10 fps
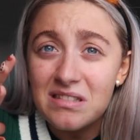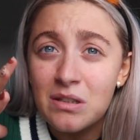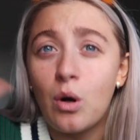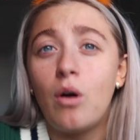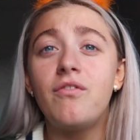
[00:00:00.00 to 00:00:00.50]

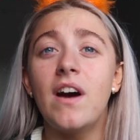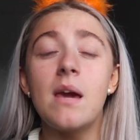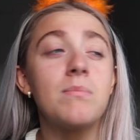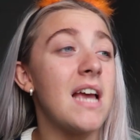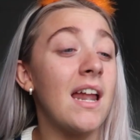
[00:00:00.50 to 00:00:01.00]
goth
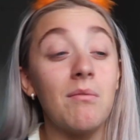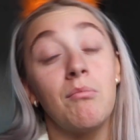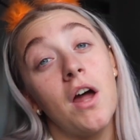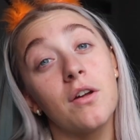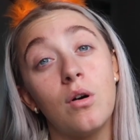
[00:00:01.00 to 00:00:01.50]
vibes, and I'm
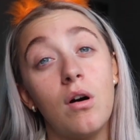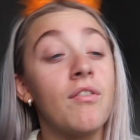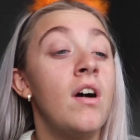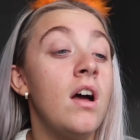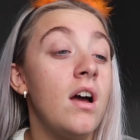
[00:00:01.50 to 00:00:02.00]
not a
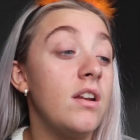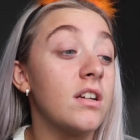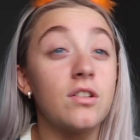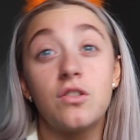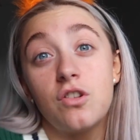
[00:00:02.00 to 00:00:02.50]
goth.
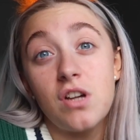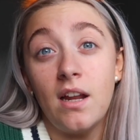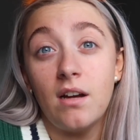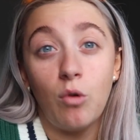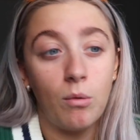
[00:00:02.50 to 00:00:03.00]
Not that there's
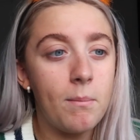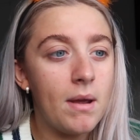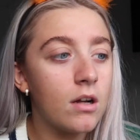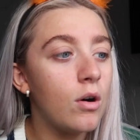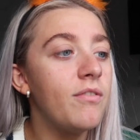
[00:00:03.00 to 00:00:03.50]
anything wrong with
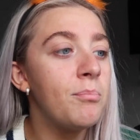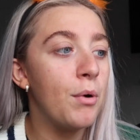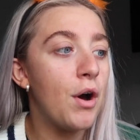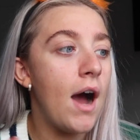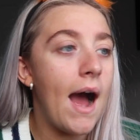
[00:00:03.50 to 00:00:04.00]
being a goth,
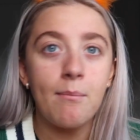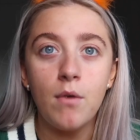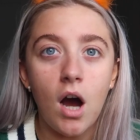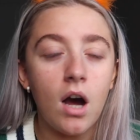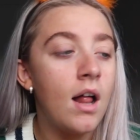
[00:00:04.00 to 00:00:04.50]
but I'm
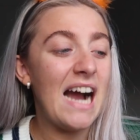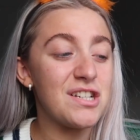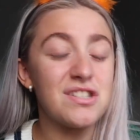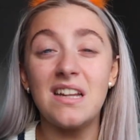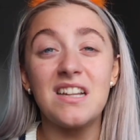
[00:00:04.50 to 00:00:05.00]
not. I
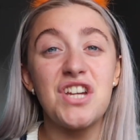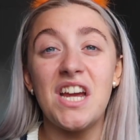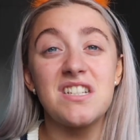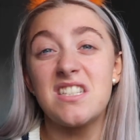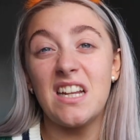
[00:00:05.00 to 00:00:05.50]
just need a
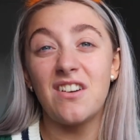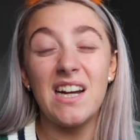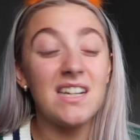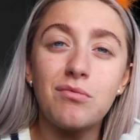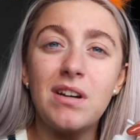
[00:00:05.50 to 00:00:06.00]
change of
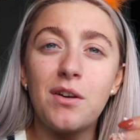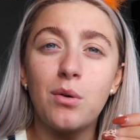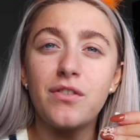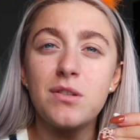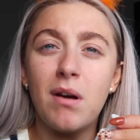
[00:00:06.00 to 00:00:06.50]
scenery. I don't really know
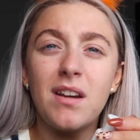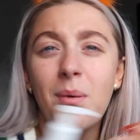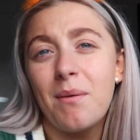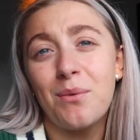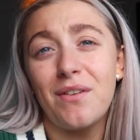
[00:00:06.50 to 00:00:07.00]
if you
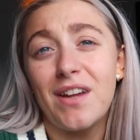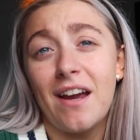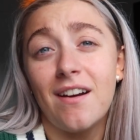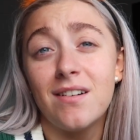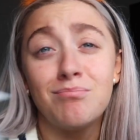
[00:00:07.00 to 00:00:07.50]
probably don't even
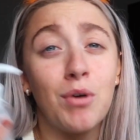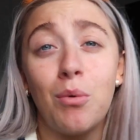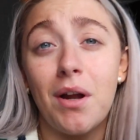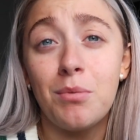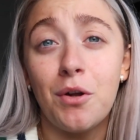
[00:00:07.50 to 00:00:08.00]
care about
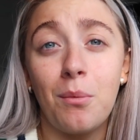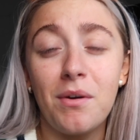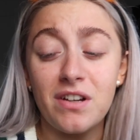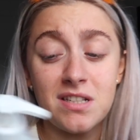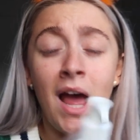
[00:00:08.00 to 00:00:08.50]
what I'm putting on my
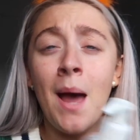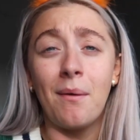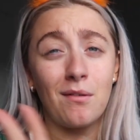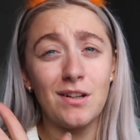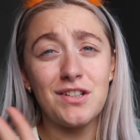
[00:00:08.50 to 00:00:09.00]
face,
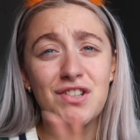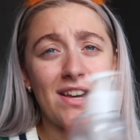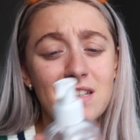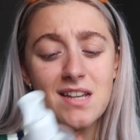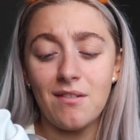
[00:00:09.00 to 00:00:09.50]
but I'm going to just
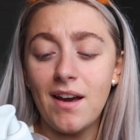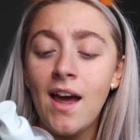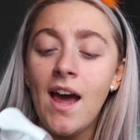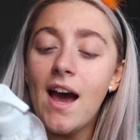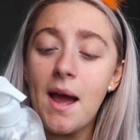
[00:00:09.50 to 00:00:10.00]
tell you anyway.
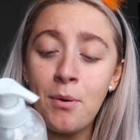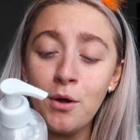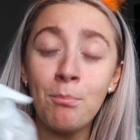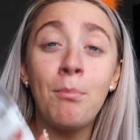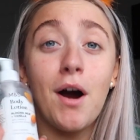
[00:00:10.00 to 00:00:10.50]
I
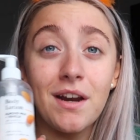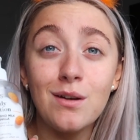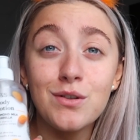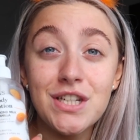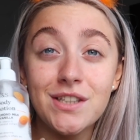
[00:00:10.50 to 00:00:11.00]
put body
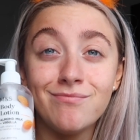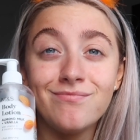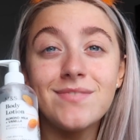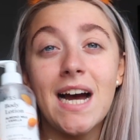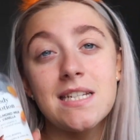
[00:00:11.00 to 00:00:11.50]
lotion
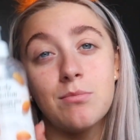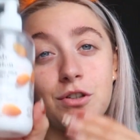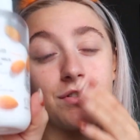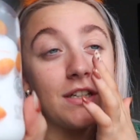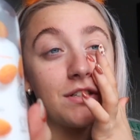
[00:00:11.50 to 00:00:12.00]
as a
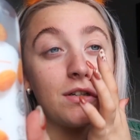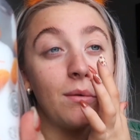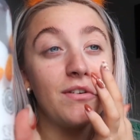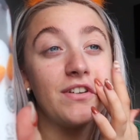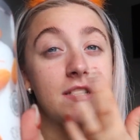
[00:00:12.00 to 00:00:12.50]
moisturiser
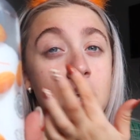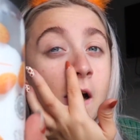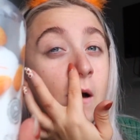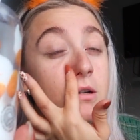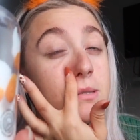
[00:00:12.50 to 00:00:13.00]
on my face,
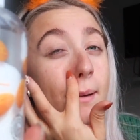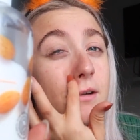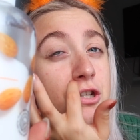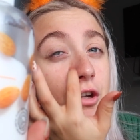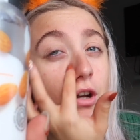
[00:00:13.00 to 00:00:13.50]
which you
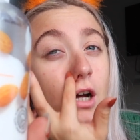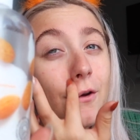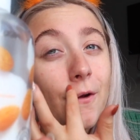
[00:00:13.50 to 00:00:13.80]
probably should not